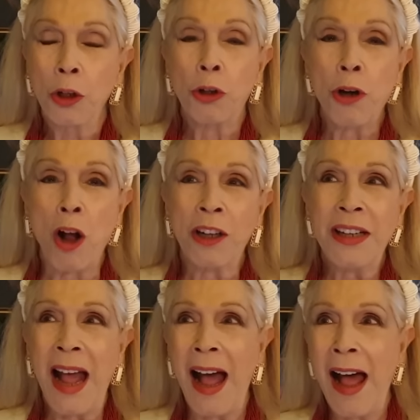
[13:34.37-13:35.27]

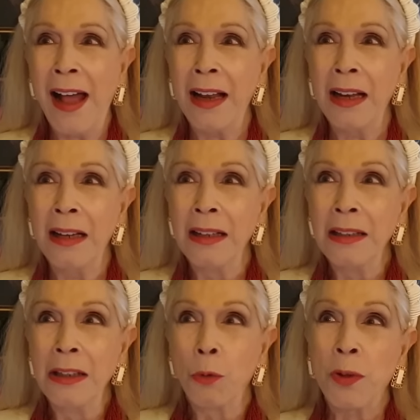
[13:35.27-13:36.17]
Crocodile
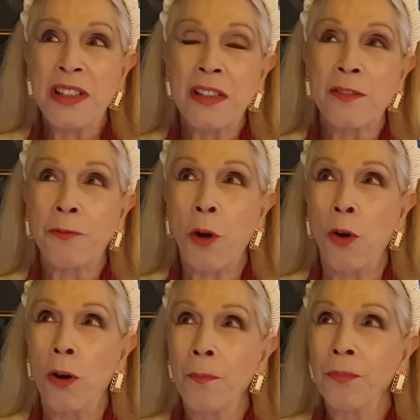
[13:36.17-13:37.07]
was
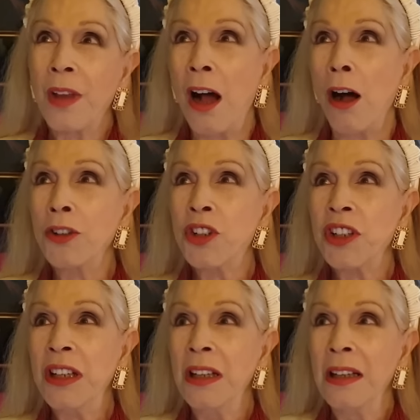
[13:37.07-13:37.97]
for
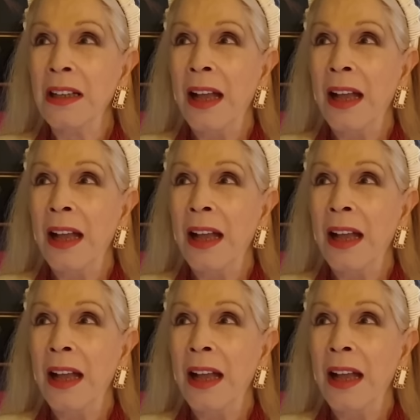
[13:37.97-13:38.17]
Archie,